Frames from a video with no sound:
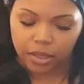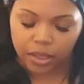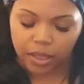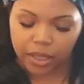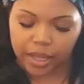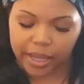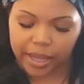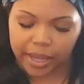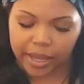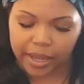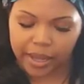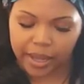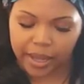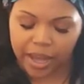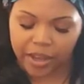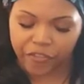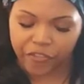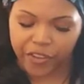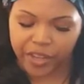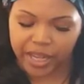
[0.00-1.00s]
yeah
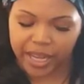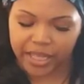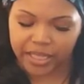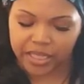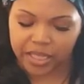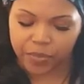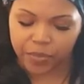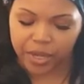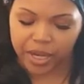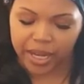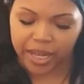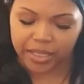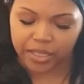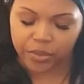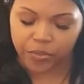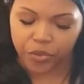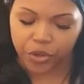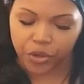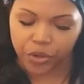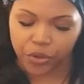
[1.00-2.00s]
i feel like something has
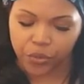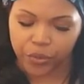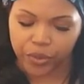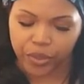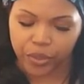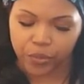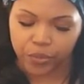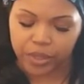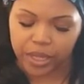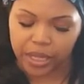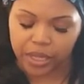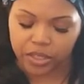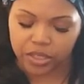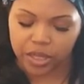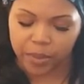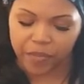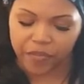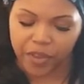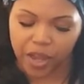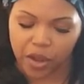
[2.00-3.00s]
something to do with you
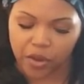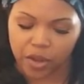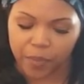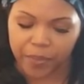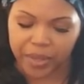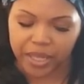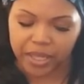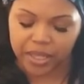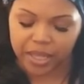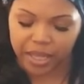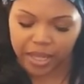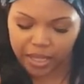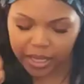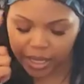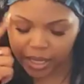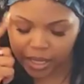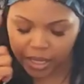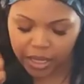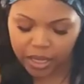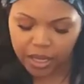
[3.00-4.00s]
some of y'all could be
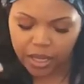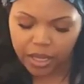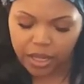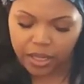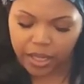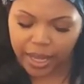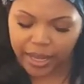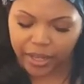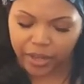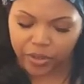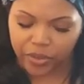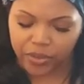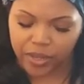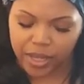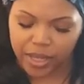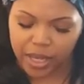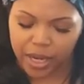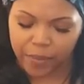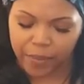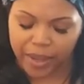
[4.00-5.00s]
thinking like you're
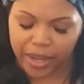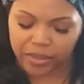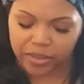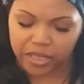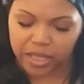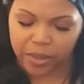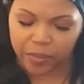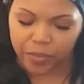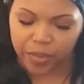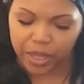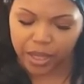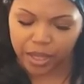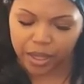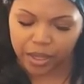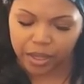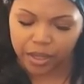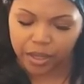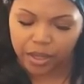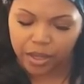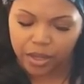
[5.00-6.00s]
thinking about
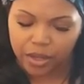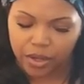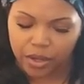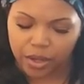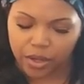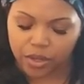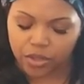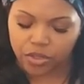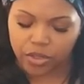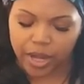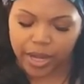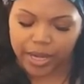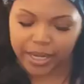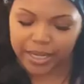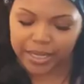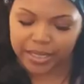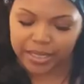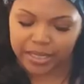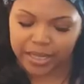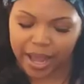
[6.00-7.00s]
something or you're trying to
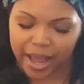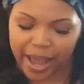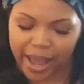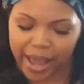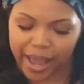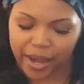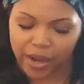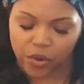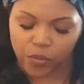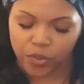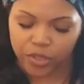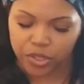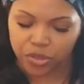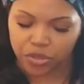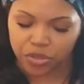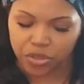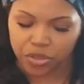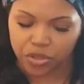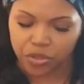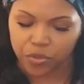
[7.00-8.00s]
decide on what you
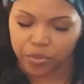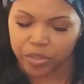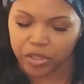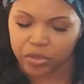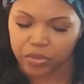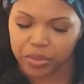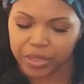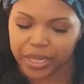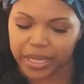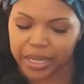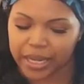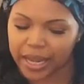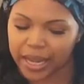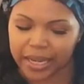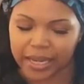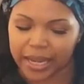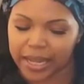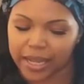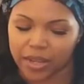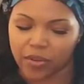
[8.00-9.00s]
should do but you looking
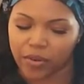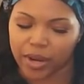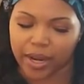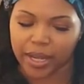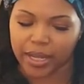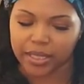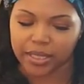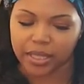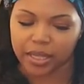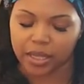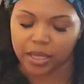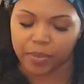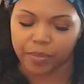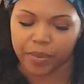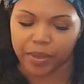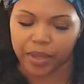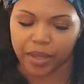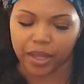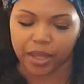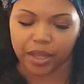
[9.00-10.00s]
like they crazy a little
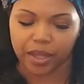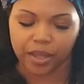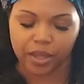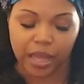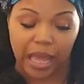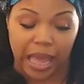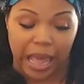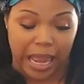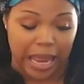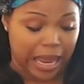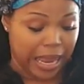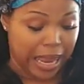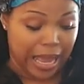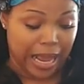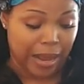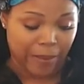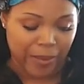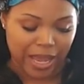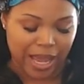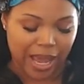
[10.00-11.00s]
bit
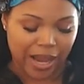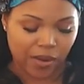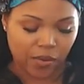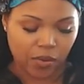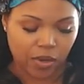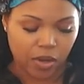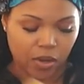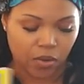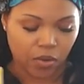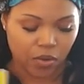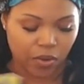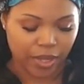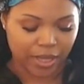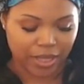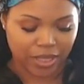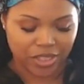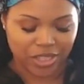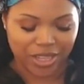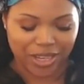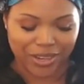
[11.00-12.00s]
i mean i don't know you got
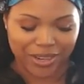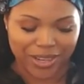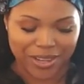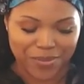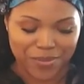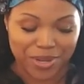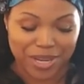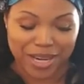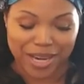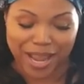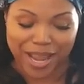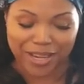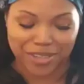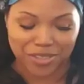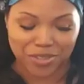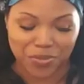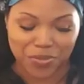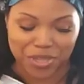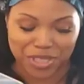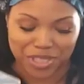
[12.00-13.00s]
the chariot with the knight of
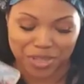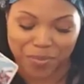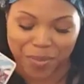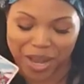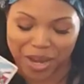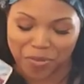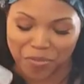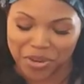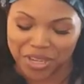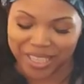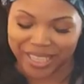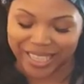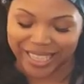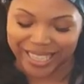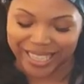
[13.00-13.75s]
swords somebody really